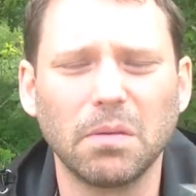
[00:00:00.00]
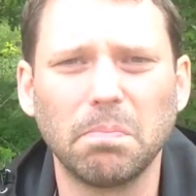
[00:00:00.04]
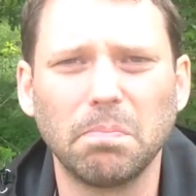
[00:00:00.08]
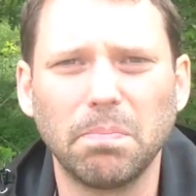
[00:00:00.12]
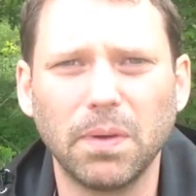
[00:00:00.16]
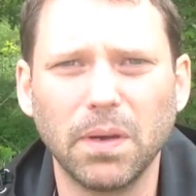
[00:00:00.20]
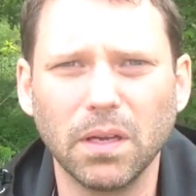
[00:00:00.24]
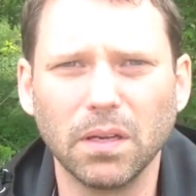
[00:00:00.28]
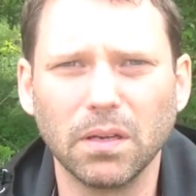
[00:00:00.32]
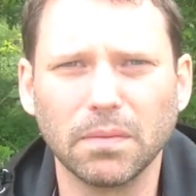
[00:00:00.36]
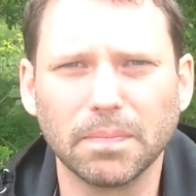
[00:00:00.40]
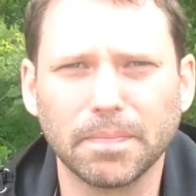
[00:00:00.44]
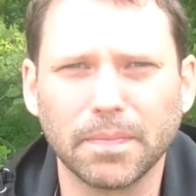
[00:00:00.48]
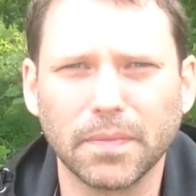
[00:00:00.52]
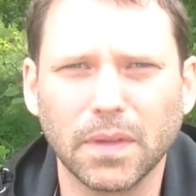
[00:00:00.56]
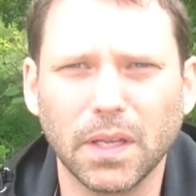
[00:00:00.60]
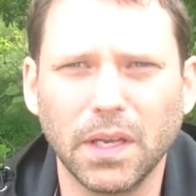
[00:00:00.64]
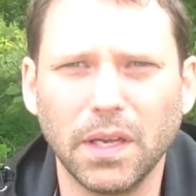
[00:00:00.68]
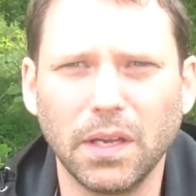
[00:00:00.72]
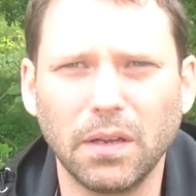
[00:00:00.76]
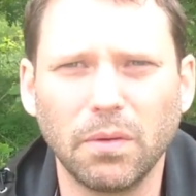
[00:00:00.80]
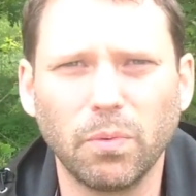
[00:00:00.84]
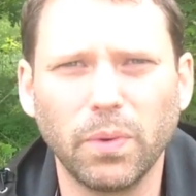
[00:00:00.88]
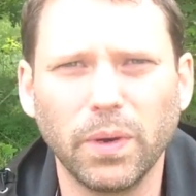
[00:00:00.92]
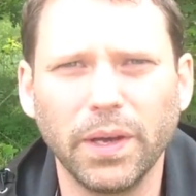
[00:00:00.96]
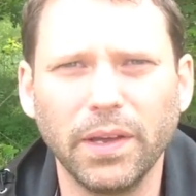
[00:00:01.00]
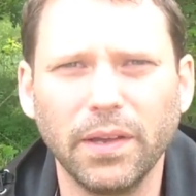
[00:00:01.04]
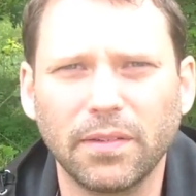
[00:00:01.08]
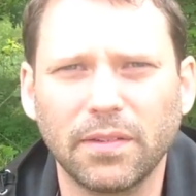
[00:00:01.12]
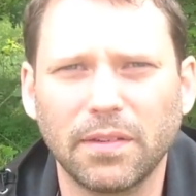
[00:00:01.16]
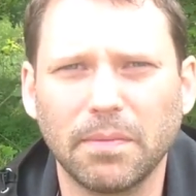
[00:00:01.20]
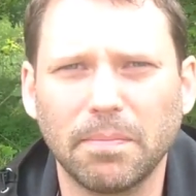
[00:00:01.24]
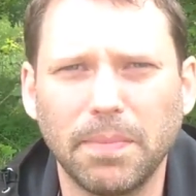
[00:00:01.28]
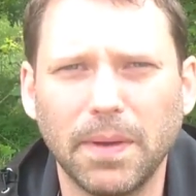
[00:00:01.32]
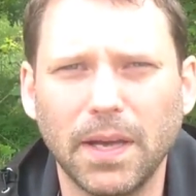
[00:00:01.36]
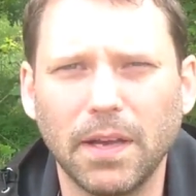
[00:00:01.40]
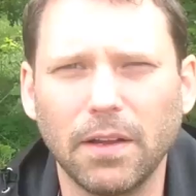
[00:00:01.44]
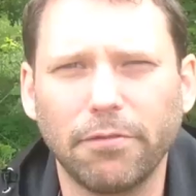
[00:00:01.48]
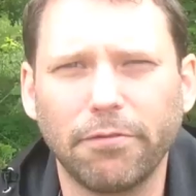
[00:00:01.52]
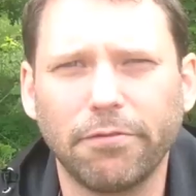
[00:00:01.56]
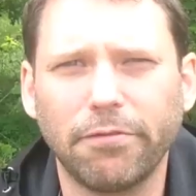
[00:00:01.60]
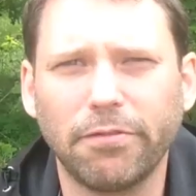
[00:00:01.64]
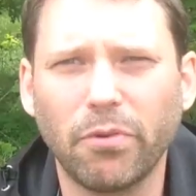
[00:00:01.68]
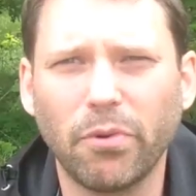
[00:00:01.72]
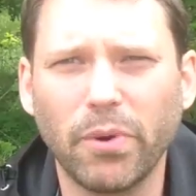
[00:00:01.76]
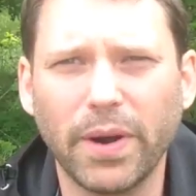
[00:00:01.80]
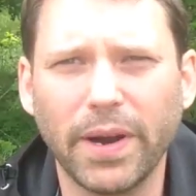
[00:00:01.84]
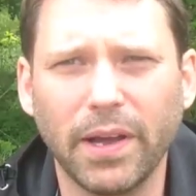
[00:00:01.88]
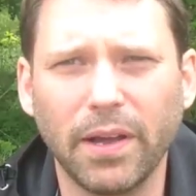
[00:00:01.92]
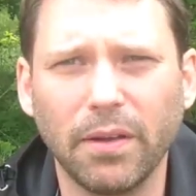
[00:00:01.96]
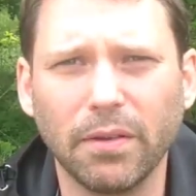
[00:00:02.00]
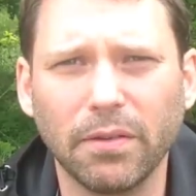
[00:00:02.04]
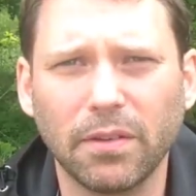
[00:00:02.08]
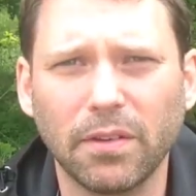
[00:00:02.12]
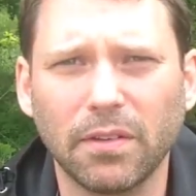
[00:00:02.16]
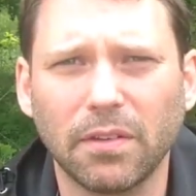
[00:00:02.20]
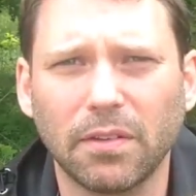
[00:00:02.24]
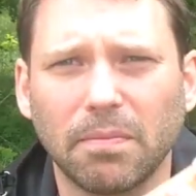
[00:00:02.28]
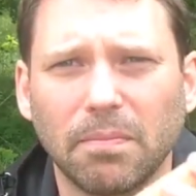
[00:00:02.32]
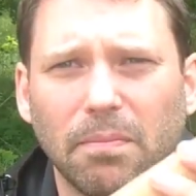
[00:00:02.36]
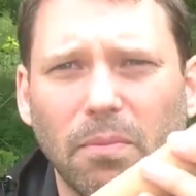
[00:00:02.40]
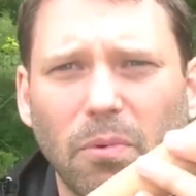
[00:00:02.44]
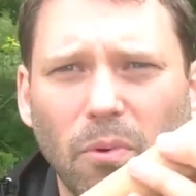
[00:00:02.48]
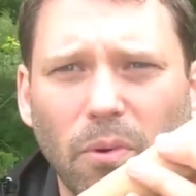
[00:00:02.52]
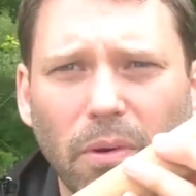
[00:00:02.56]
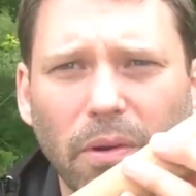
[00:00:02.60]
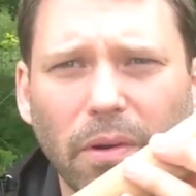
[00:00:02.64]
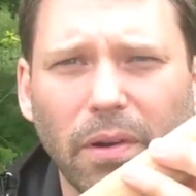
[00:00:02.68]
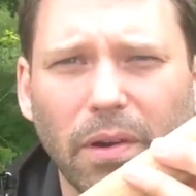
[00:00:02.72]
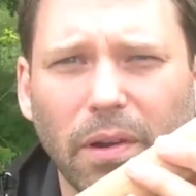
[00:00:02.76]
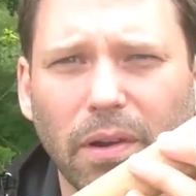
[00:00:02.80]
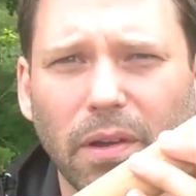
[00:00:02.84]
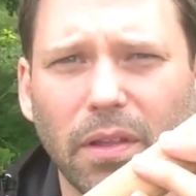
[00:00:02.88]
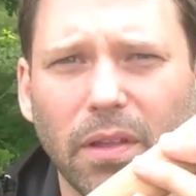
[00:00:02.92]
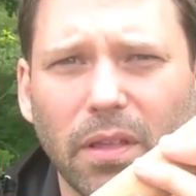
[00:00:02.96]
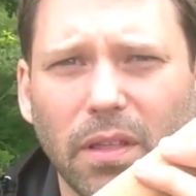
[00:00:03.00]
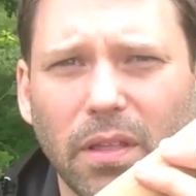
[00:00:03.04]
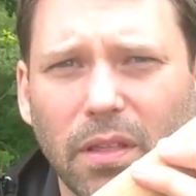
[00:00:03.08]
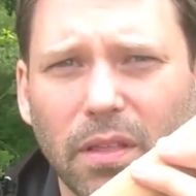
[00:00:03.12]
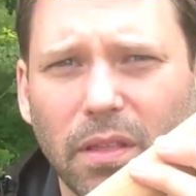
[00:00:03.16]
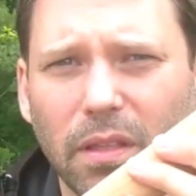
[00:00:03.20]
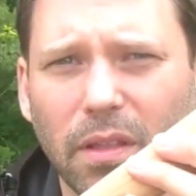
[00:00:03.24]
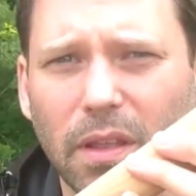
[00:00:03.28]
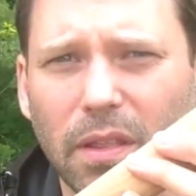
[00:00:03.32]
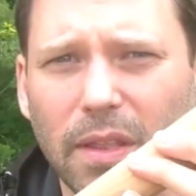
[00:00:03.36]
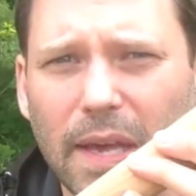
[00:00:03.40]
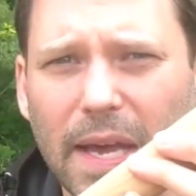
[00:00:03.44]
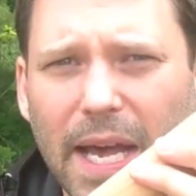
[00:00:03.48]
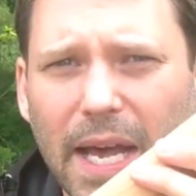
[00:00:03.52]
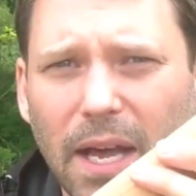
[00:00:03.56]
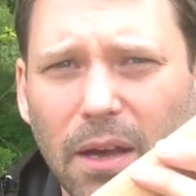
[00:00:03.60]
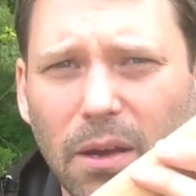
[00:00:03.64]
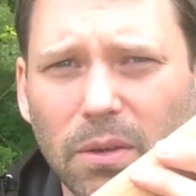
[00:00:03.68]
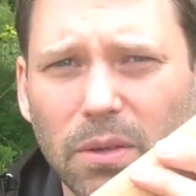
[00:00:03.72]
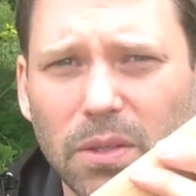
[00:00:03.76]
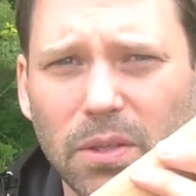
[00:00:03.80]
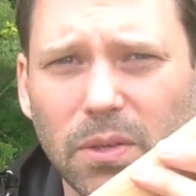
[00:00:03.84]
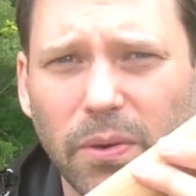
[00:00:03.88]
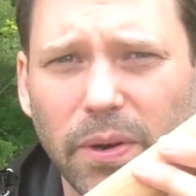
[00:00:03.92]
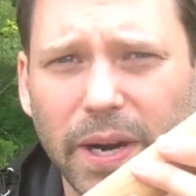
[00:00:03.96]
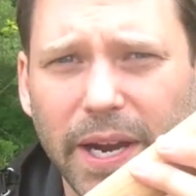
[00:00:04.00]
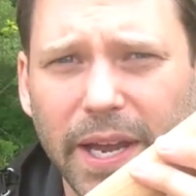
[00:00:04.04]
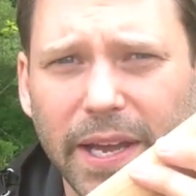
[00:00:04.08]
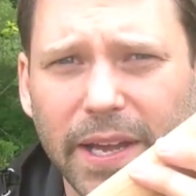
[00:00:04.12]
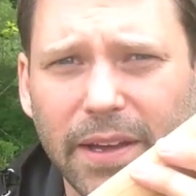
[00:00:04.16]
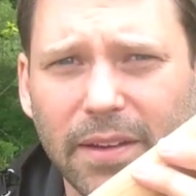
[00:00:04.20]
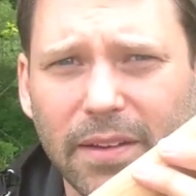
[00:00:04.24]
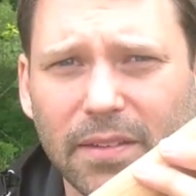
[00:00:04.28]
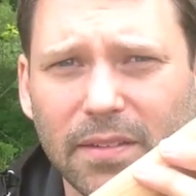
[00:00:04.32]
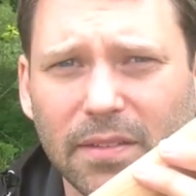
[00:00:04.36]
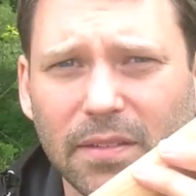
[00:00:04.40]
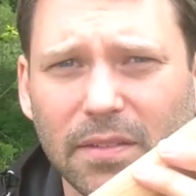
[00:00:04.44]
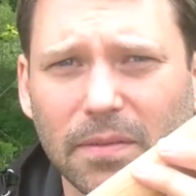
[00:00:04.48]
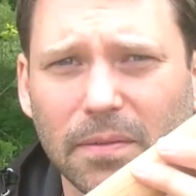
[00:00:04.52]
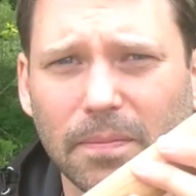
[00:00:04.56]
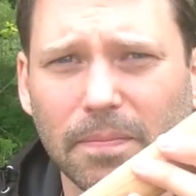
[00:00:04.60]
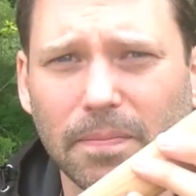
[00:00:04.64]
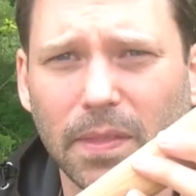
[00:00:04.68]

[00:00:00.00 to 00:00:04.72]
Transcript: but it weighs about 4 ounces more than the outdoor axe,